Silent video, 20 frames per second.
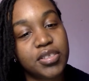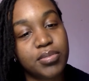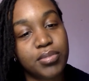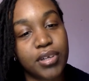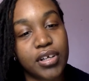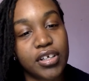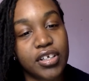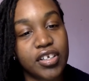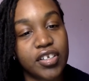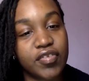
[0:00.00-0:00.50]

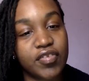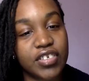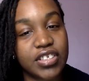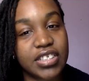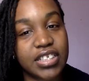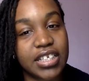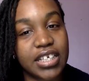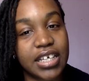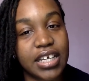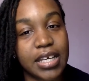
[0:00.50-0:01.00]
Brock
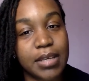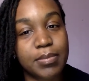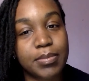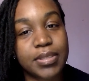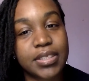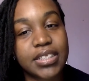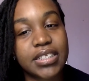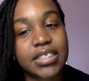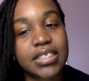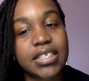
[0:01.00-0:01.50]
University
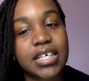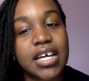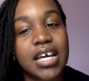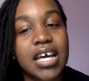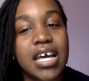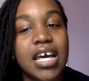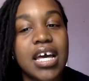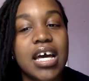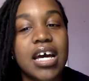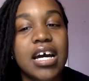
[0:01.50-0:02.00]
campus.
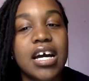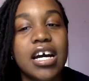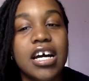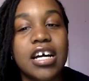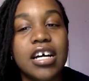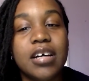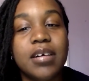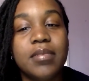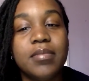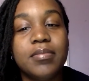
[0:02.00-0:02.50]

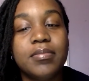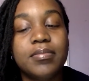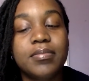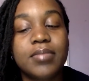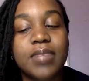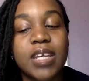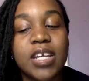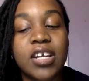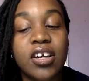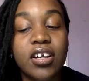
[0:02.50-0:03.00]

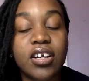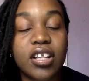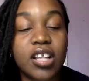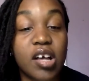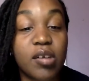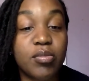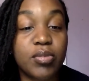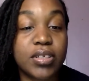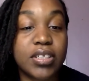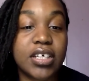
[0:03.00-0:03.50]
Um, in our
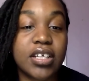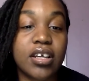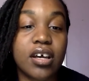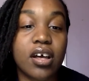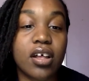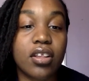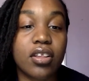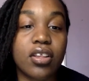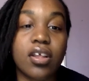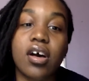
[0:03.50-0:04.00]
club, we did a
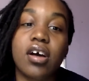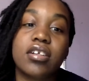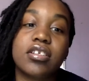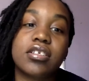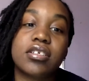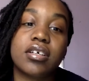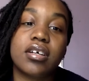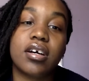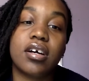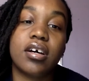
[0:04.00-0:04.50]

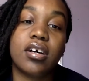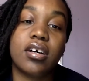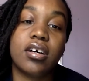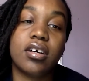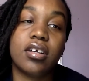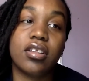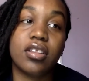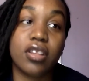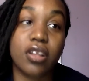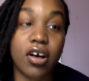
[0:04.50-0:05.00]
lot,
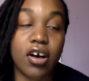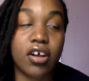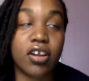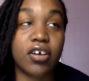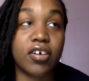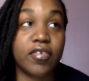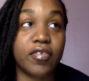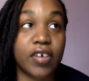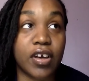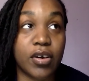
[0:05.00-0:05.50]
a lot
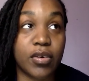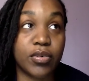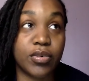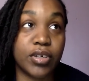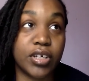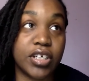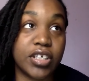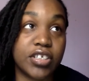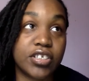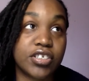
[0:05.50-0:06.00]
of
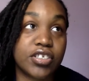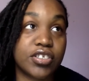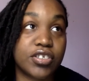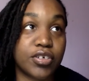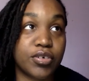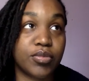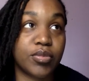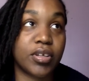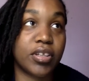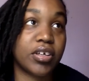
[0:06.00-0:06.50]
outreach.
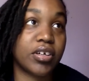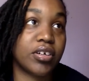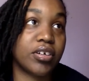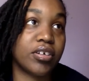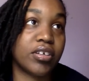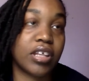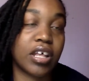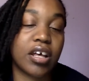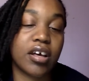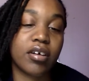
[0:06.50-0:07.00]
So
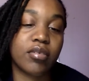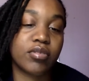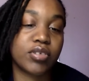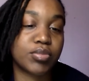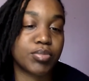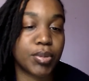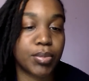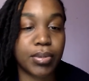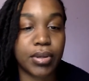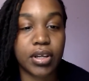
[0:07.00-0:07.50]
whether that
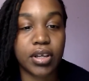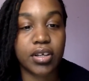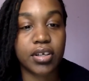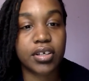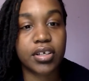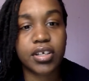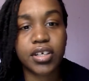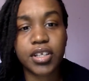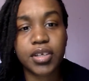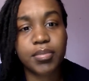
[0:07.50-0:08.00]
was
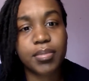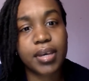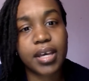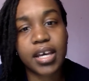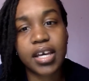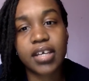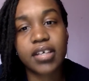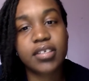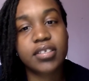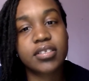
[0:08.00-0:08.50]
preparing goodie
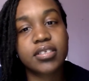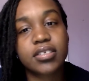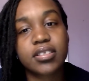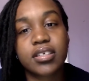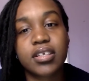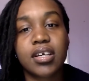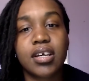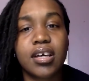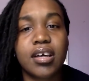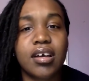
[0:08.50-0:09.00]
bags,
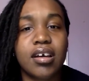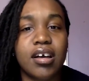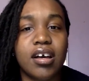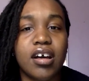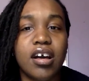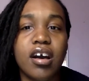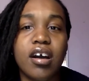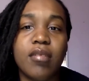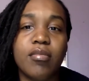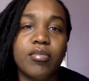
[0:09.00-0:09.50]

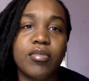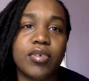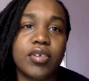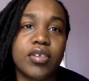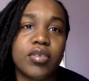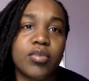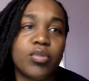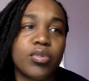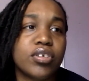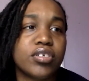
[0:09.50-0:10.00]
um,
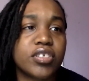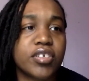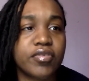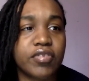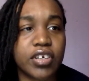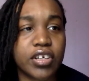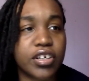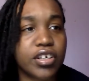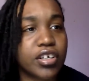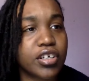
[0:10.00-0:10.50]
with words of
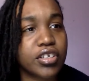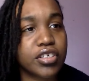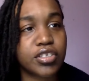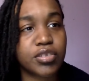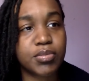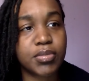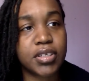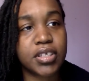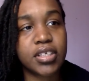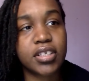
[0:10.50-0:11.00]

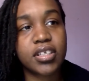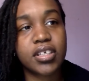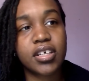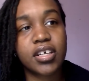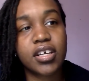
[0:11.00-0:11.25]
encouragement,